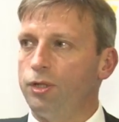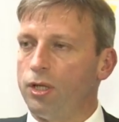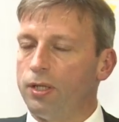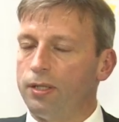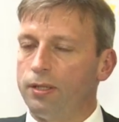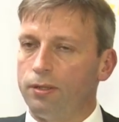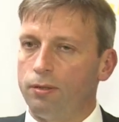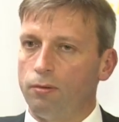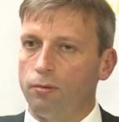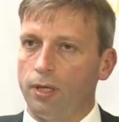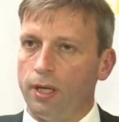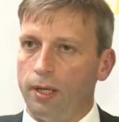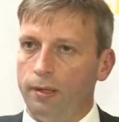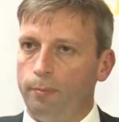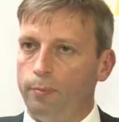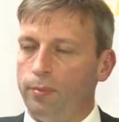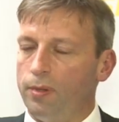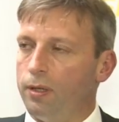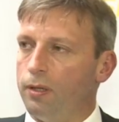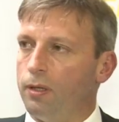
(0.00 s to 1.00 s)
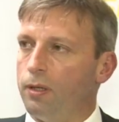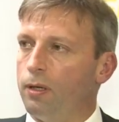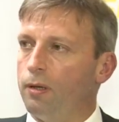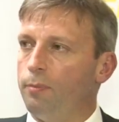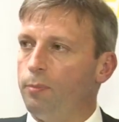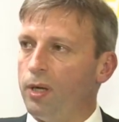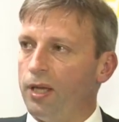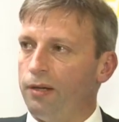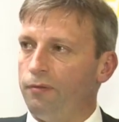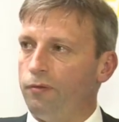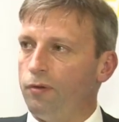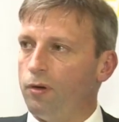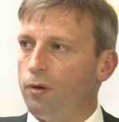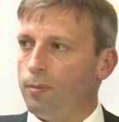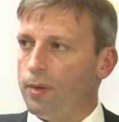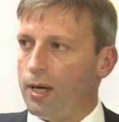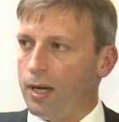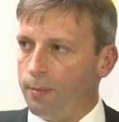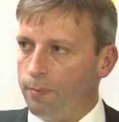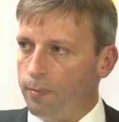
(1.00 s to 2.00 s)
just to keep the
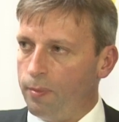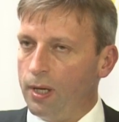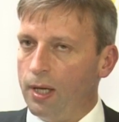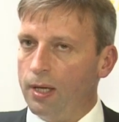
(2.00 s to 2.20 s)
platform up